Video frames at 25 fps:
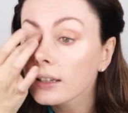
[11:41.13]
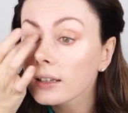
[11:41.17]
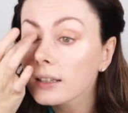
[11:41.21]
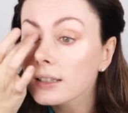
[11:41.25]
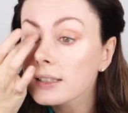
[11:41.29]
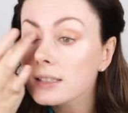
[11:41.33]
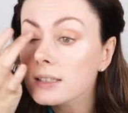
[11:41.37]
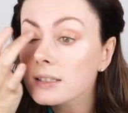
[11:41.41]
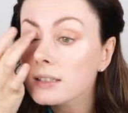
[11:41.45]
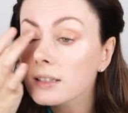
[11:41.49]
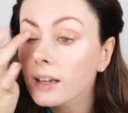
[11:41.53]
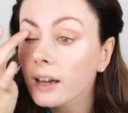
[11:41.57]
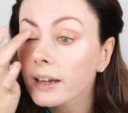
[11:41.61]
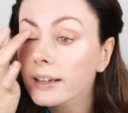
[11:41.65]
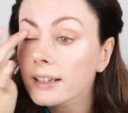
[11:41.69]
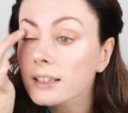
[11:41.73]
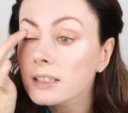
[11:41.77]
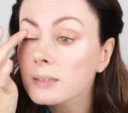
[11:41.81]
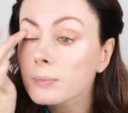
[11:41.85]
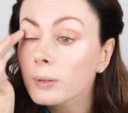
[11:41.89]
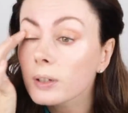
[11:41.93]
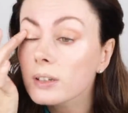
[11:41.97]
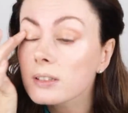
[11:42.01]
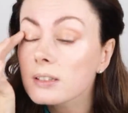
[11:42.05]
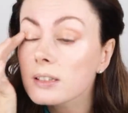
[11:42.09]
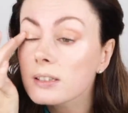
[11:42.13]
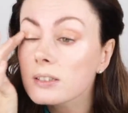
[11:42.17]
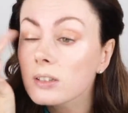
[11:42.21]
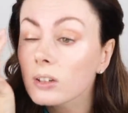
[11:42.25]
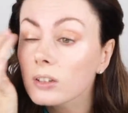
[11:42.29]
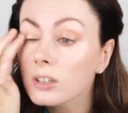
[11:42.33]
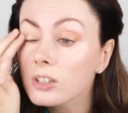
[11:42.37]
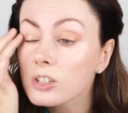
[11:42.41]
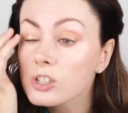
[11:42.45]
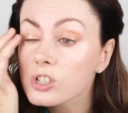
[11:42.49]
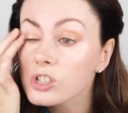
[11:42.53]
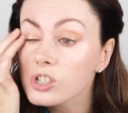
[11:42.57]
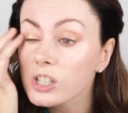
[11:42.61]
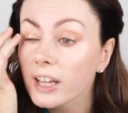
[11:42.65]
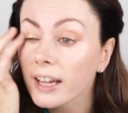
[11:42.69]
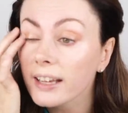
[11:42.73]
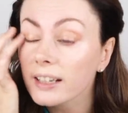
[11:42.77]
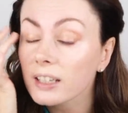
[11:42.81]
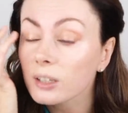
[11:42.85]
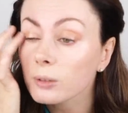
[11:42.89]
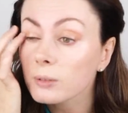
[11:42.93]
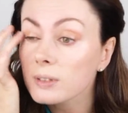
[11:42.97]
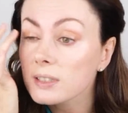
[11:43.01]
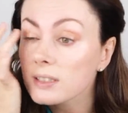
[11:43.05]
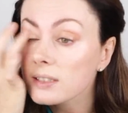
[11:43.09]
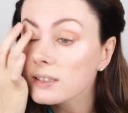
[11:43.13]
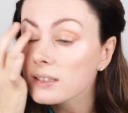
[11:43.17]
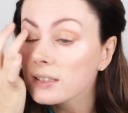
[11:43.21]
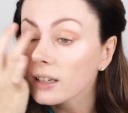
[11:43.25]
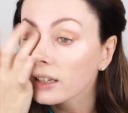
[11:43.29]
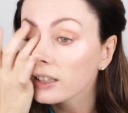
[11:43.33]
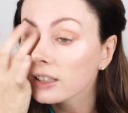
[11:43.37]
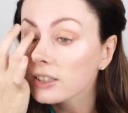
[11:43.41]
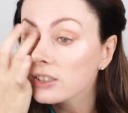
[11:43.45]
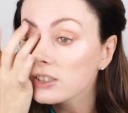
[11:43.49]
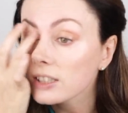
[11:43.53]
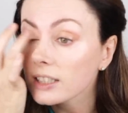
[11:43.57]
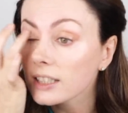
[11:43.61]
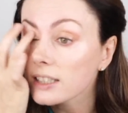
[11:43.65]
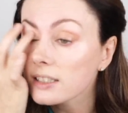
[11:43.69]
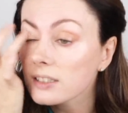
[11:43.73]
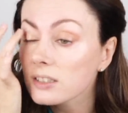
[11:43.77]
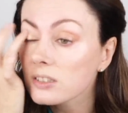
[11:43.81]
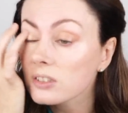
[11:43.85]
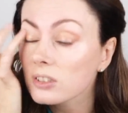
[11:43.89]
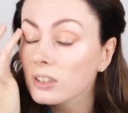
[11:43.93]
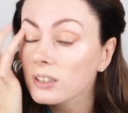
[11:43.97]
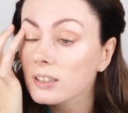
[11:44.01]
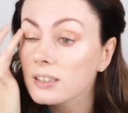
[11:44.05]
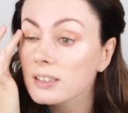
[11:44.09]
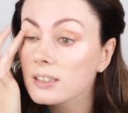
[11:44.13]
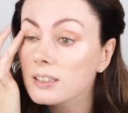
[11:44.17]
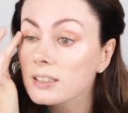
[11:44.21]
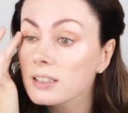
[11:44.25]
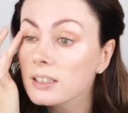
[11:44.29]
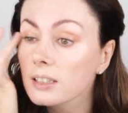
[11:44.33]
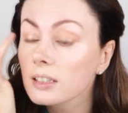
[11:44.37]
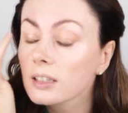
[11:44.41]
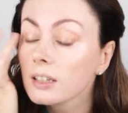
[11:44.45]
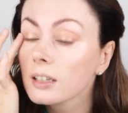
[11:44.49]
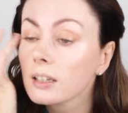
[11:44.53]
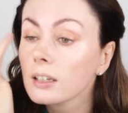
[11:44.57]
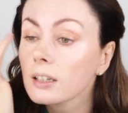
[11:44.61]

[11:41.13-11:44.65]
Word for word: is nice because it's not a shadow as such, it's just